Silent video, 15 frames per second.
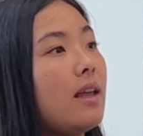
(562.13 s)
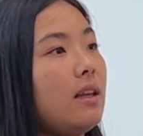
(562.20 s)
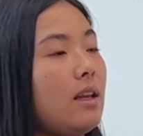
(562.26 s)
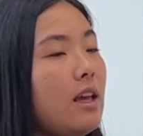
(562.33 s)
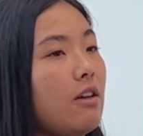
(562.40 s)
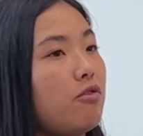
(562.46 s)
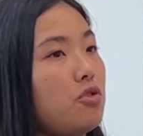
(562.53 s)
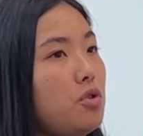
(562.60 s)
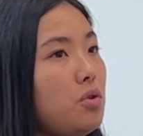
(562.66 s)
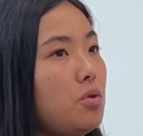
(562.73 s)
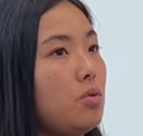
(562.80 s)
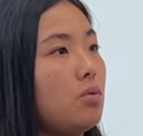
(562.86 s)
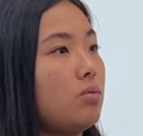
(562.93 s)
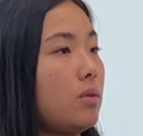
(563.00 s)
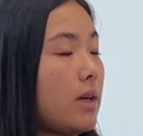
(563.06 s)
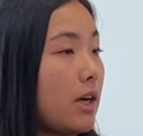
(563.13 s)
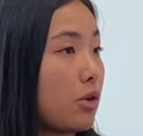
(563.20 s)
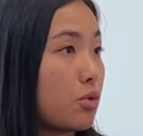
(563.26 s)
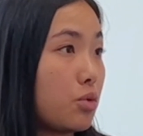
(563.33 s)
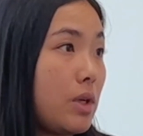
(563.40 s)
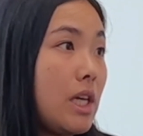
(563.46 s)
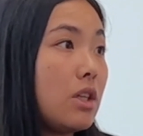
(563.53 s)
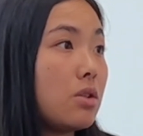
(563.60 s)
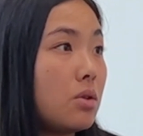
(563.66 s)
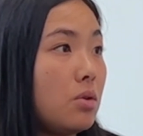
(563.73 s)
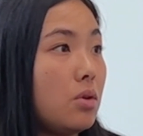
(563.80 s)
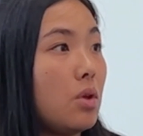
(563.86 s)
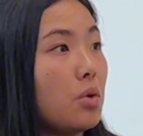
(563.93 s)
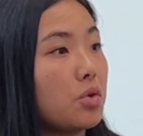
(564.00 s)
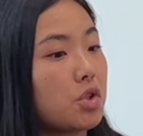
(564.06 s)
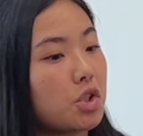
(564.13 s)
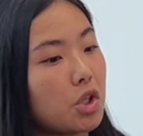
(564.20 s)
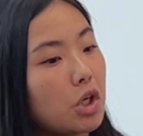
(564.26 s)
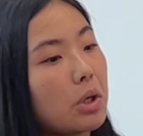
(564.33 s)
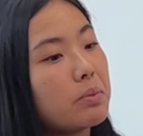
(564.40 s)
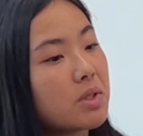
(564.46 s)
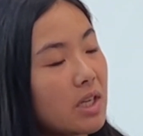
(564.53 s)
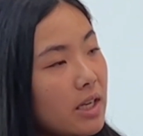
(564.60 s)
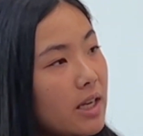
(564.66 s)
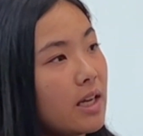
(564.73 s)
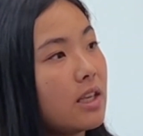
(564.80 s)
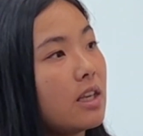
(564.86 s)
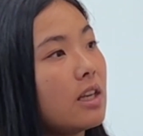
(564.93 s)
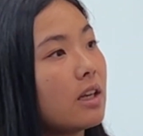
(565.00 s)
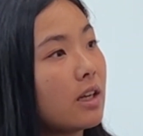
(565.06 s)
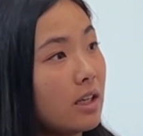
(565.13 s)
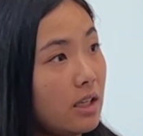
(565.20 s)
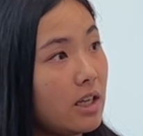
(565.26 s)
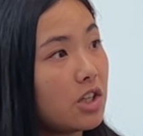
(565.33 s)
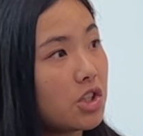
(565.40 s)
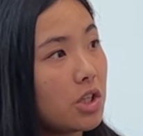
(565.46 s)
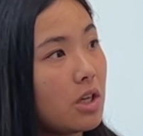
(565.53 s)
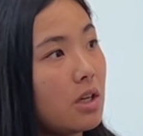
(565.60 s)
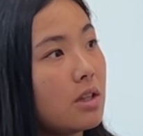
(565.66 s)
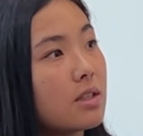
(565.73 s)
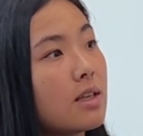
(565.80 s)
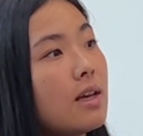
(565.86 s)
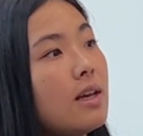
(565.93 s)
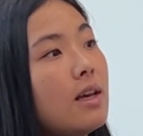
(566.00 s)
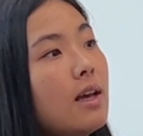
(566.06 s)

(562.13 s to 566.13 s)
and if you agree to those terms and conditions